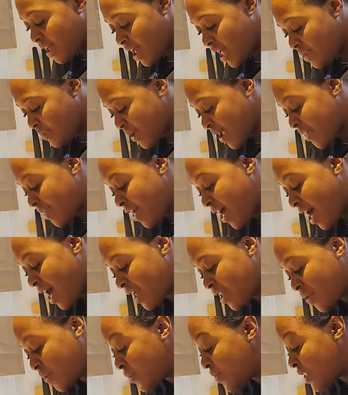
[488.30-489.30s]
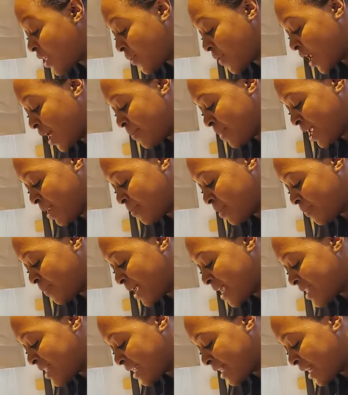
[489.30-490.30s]
And by that, you'll see what I mean. But
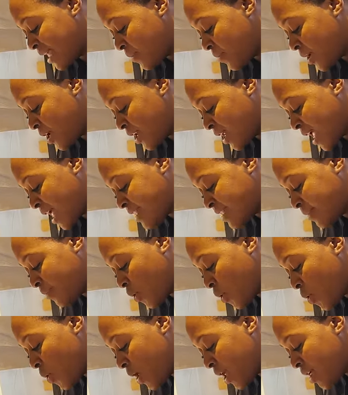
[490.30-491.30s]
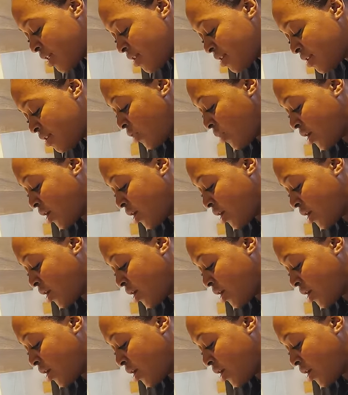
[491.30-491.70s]
basically, we're going to get some oil,